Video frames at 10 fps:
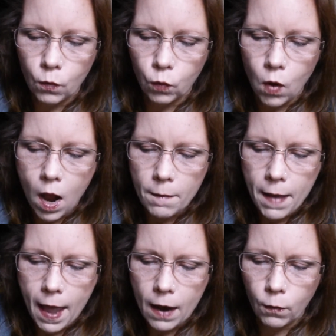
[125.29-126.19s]
Raw
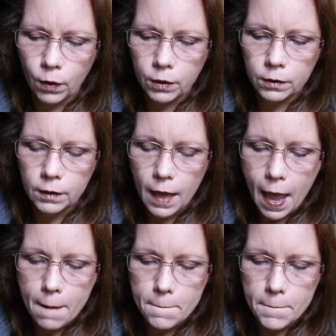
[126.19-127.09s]
Power,
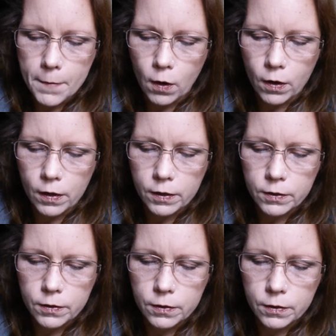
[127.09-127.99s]
and
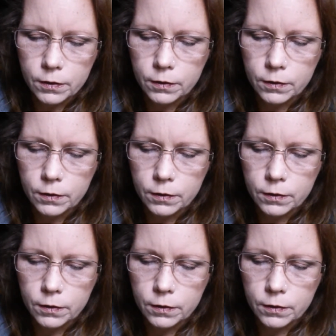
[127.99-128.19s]
Mars.